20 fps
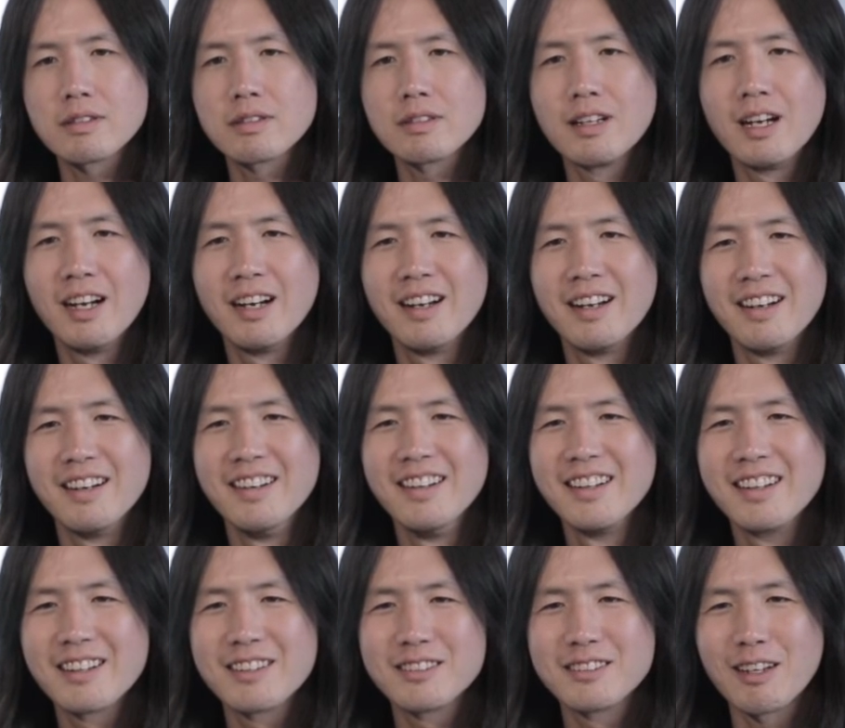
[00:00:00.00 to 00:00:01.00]

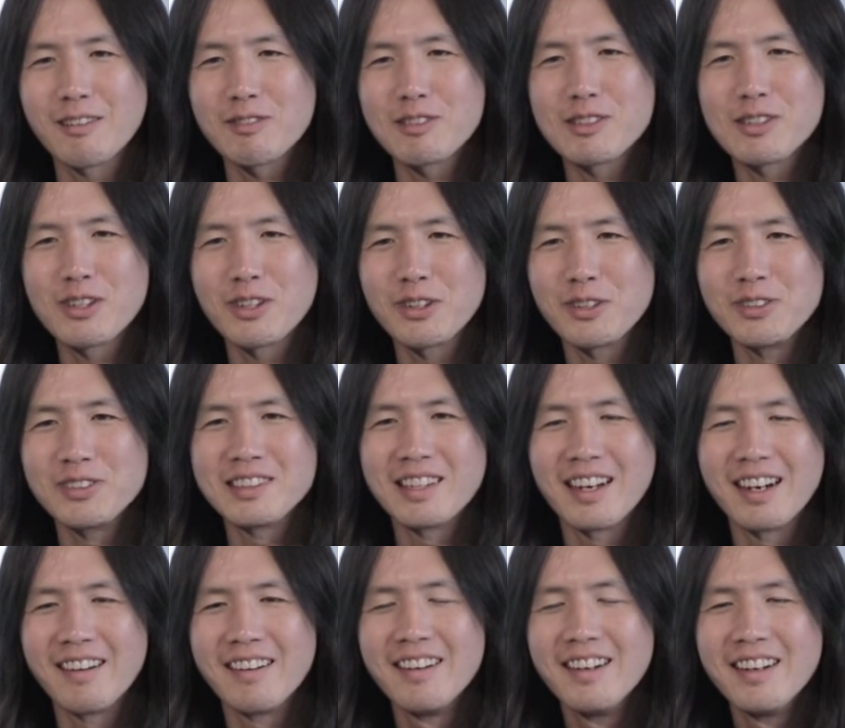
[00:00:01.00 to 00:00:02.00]
because you have to choose
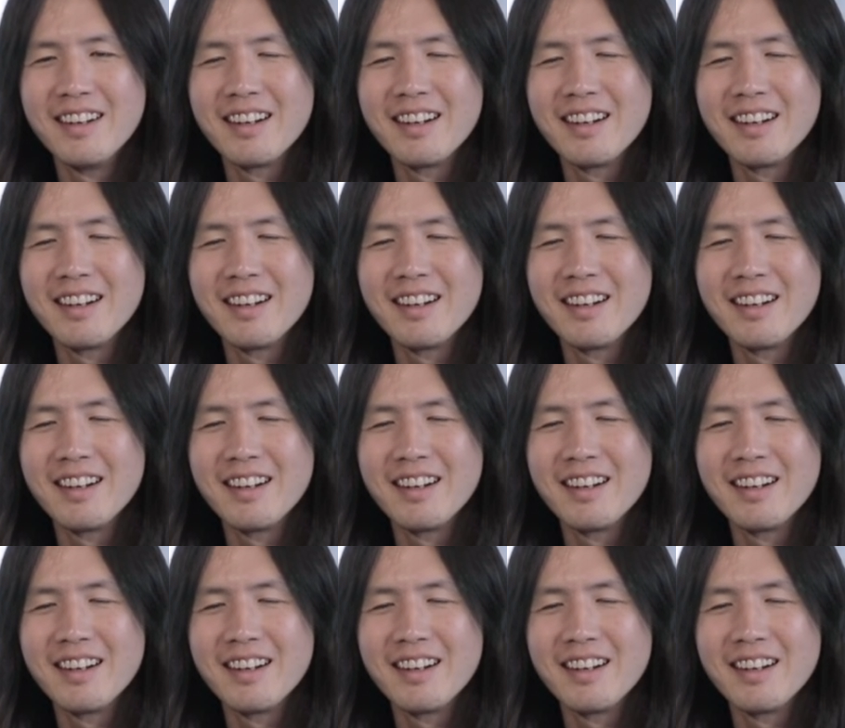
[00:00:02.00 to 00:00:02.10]
now.